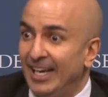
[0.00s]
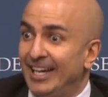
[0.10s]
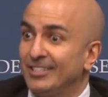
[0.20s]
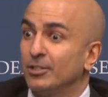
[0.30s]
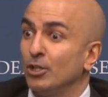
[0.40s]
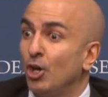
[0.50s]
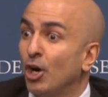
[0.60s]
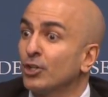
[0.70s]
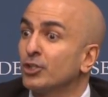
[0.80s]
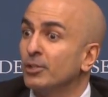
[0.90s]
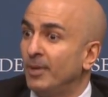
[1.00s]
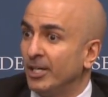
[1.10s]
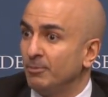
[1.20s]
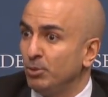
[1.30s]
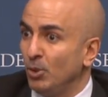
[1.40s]
as the long-term
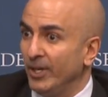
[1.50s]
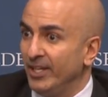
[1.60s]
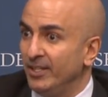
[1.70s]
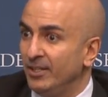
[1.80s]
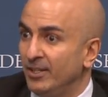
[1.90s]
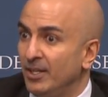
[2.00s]
unemployed